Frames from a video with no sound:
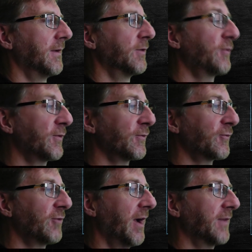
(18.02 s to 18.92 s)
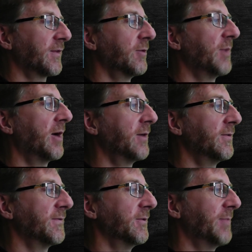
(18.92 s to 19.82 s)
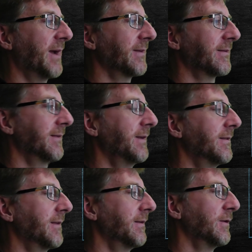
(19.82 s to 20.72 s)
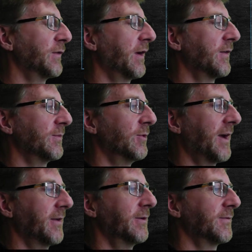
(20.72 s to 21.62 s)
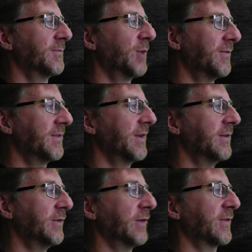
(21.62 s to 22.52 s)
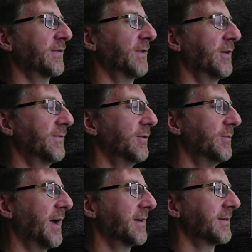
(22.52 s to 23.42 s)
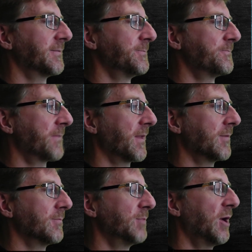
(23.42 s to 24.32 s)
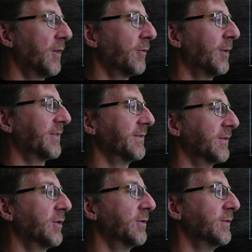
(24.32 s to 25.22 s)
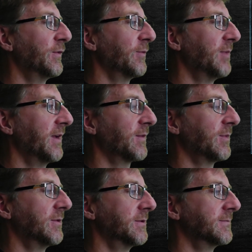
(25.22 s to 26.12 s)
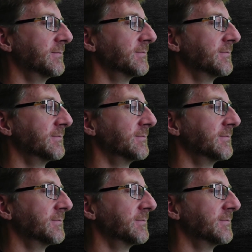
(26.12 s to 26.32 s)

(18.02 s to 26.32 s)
The Trussell Trust, who were behind the food banks, they didn't think that Cheylesmore had enough poverty to justify a food bank, but other options could and should be explored.